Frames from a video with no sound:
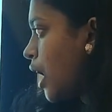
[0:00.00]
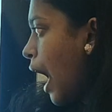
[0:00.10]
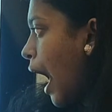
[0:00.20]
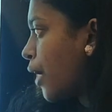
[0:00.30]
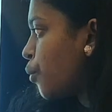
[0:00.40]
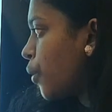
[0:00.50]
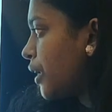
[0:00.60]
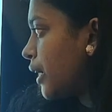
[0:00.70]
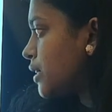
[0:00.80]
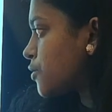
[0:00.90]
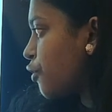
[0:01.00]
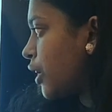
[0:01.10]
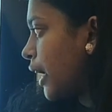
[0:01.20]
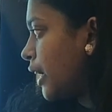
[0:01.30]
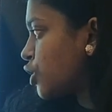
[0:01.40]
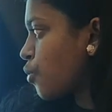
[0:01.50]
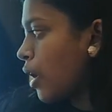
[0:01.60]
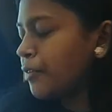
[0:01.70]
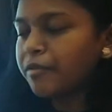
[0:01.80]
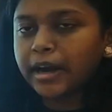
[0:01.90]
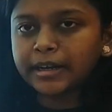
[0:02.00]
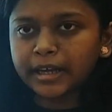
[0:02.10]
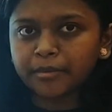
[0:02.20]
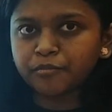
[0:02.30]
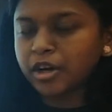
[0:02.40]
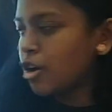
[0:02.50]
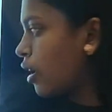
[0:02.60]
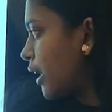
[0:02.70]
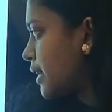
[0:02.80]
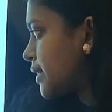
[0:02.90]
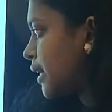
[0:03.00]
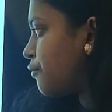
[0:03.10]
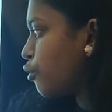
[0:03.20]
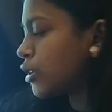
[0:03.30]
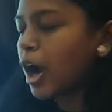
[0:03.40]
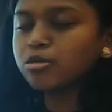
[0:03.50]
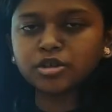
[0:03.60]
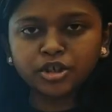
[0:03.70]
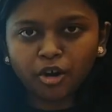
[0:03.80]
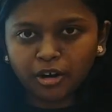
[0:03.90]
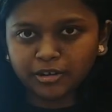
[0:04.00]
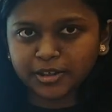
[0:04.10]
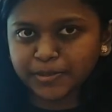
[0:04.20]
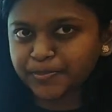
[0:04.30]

And winnings for each qualifying team will not exceed $4,000.